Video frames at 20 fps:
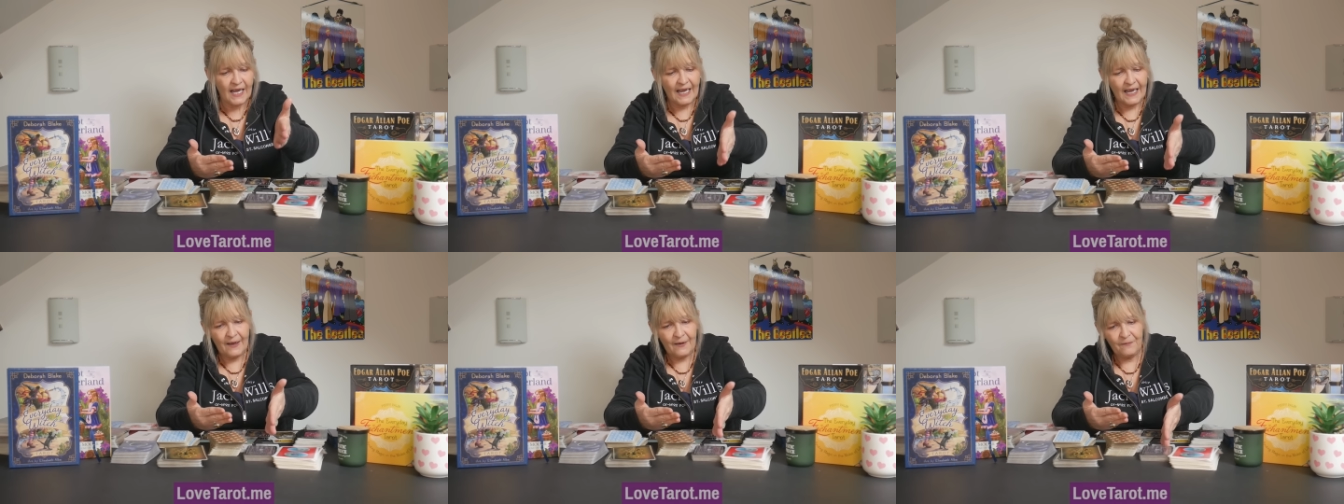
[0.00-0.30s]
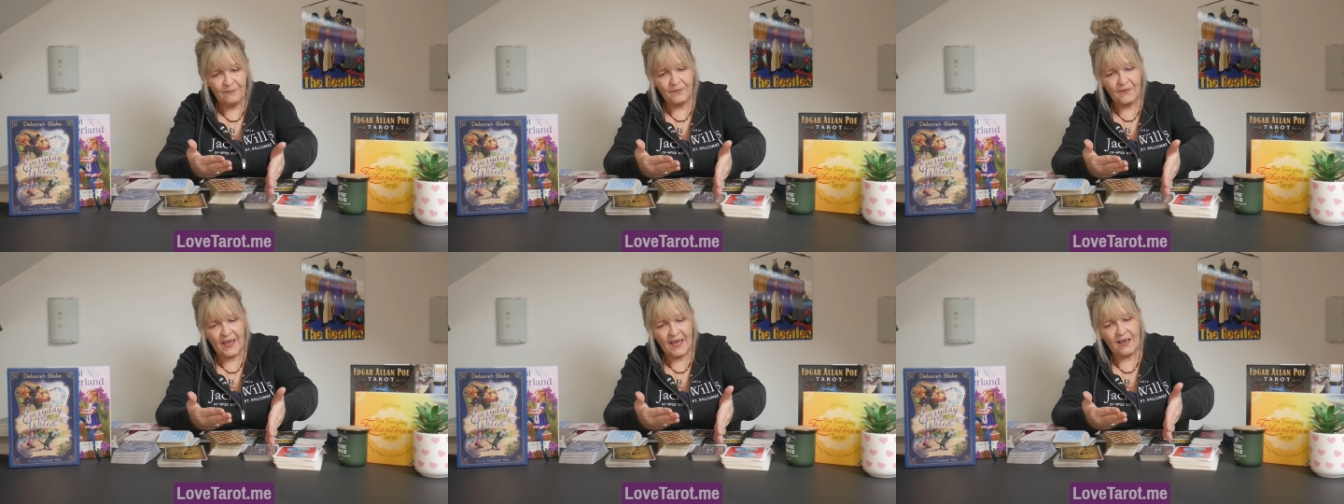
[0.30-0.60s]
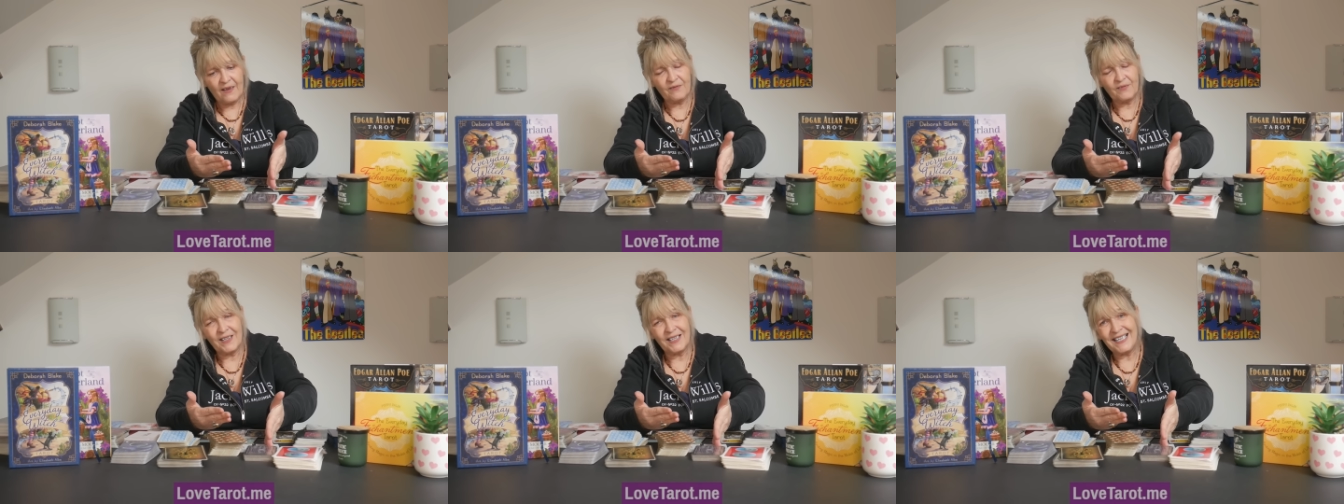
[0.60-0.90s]
if they
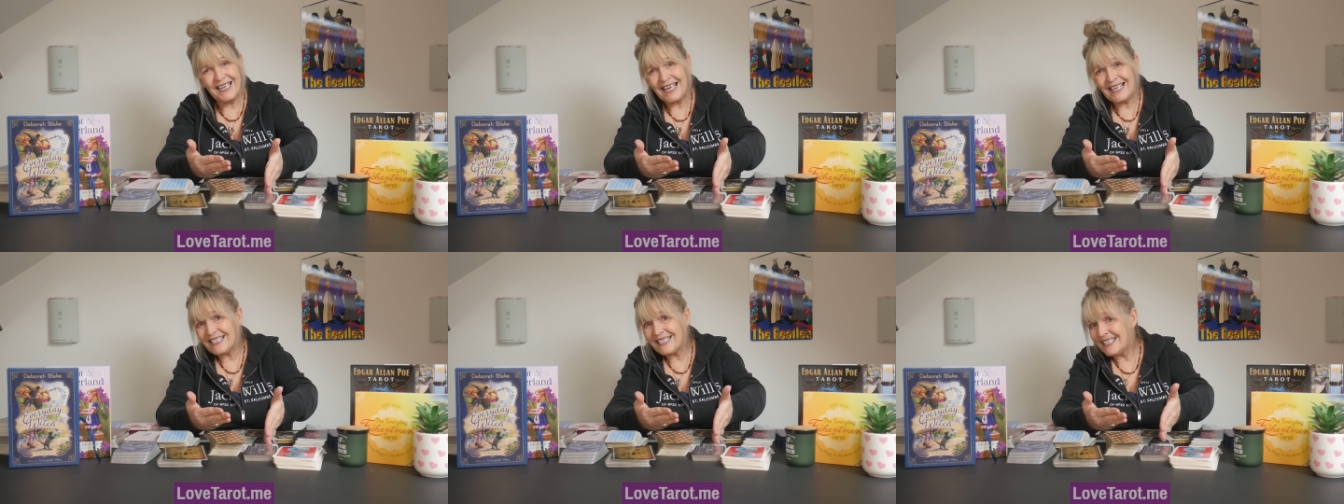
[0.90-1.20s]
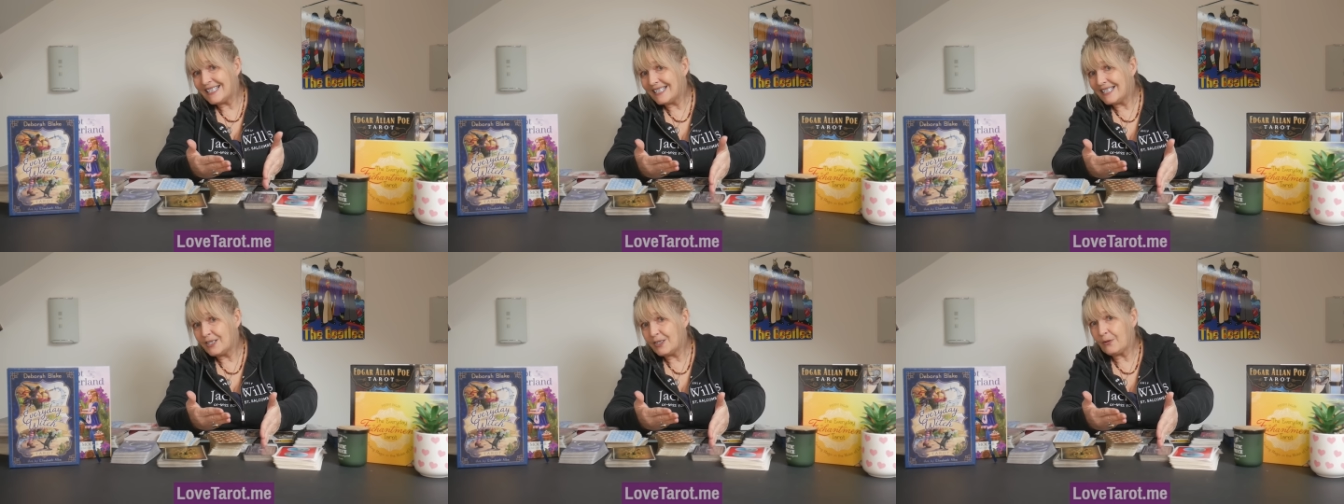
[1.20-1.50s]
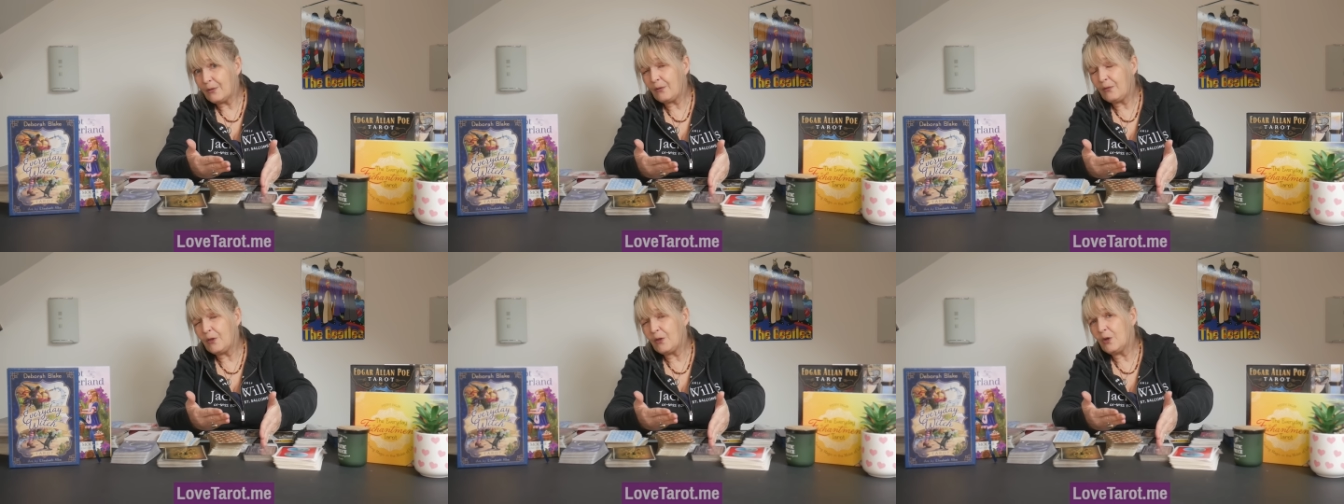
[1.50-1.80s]
have connected
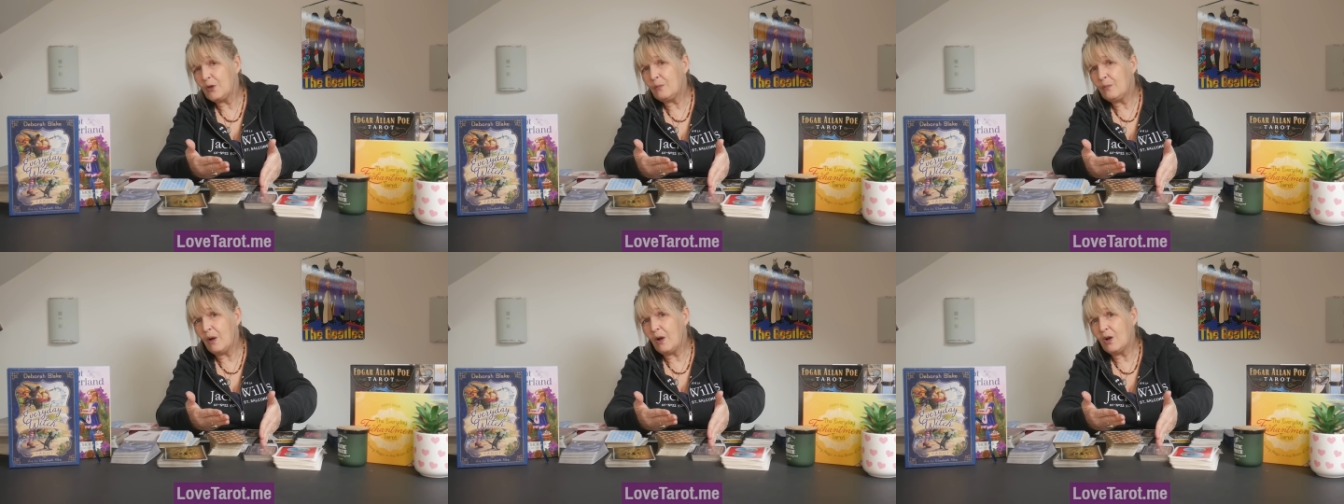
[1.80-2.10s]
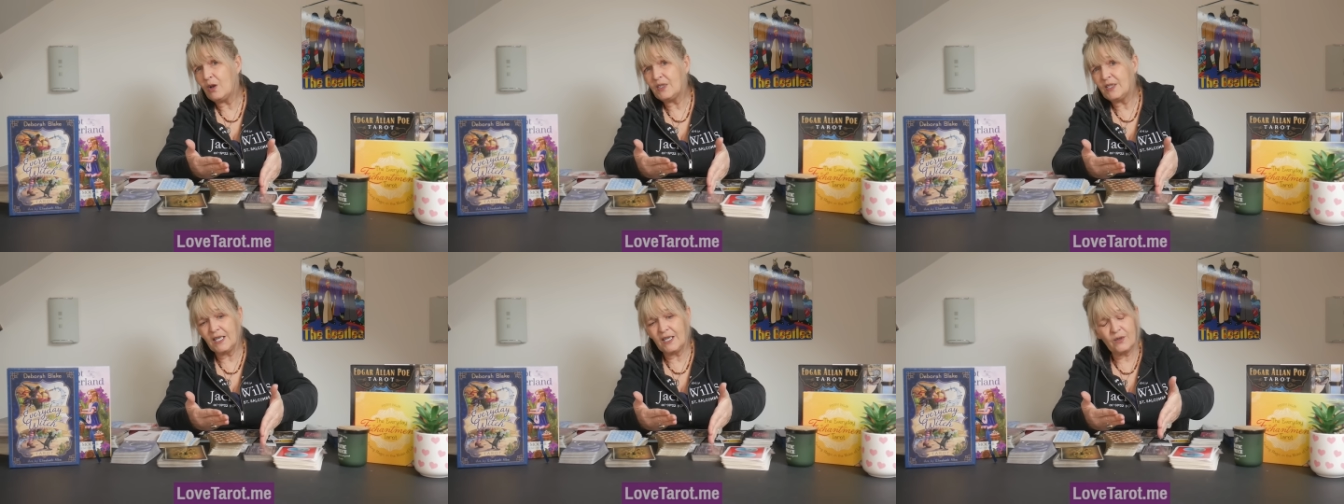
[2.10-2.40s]
into a third party,